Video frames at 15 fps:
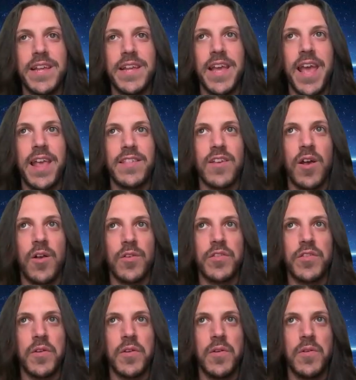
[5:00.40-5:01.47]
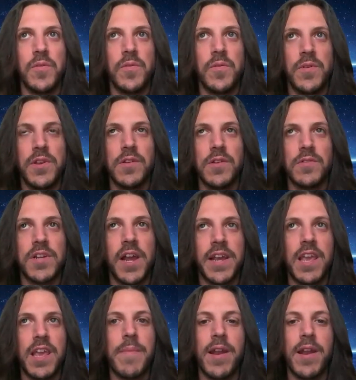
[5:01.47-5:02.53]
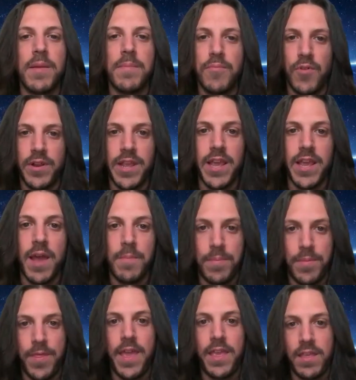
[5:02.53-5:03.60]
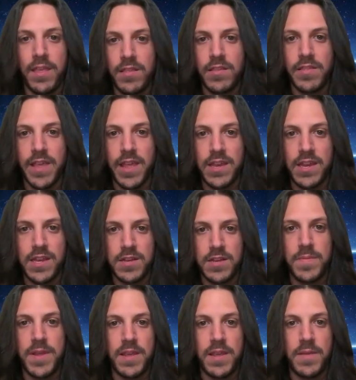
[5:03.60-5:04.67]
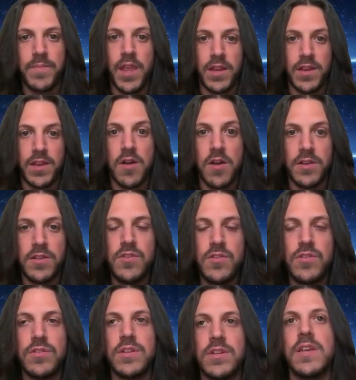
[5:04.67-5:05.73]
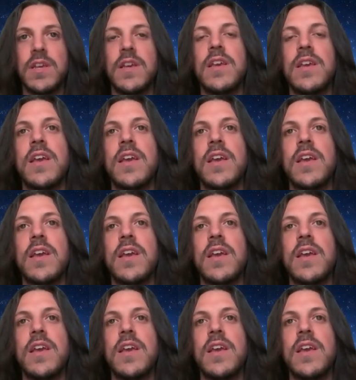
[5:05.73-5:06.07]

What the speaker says: it as also, talking about it, bringing up things that need to be acknowledged.